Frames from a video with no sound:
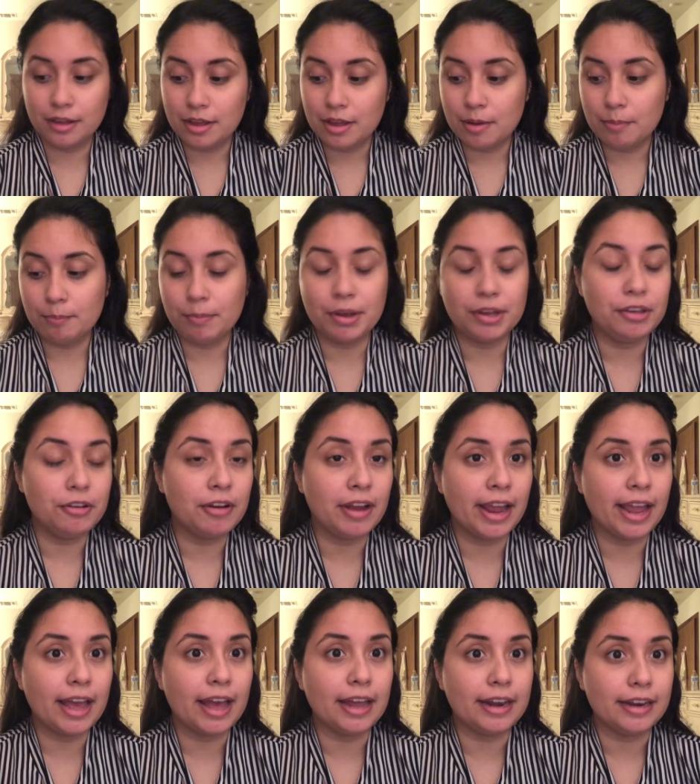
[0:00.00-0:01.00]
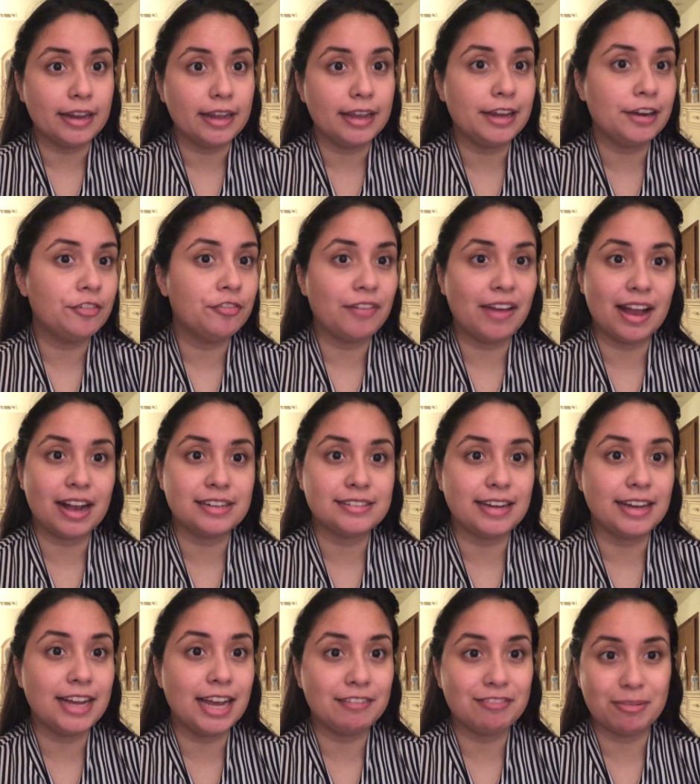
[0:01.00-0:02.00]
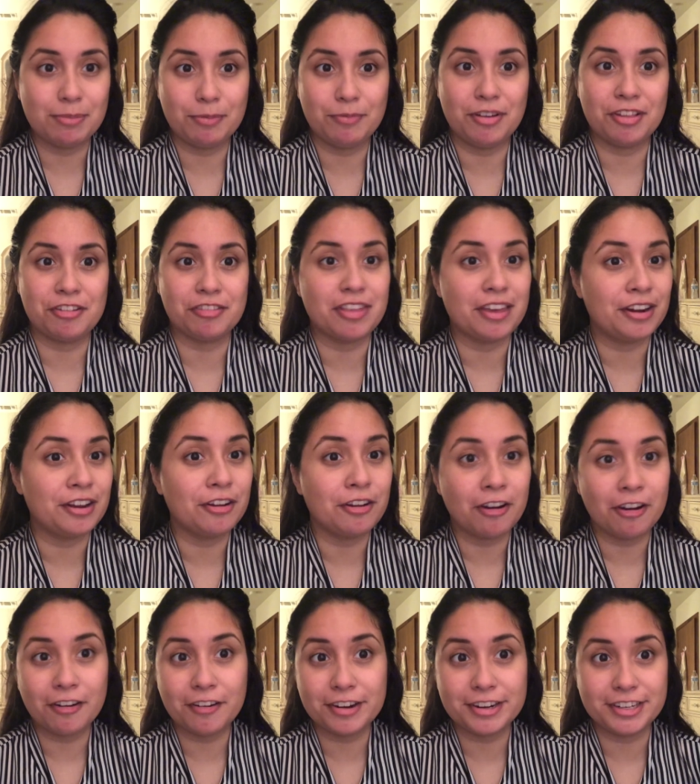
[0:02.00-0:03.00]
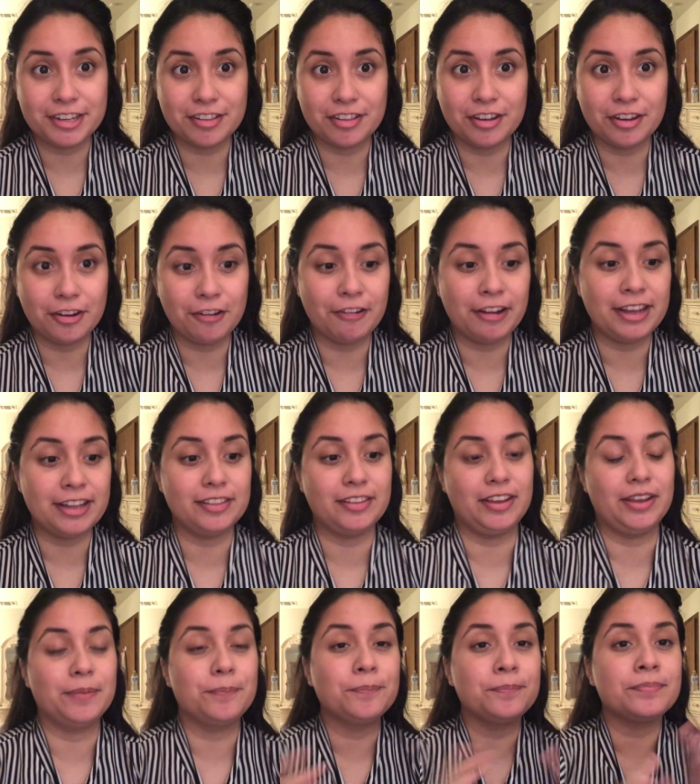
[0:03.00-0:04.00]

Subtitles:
but you can. In fact, I have a professor that encourages it greatly.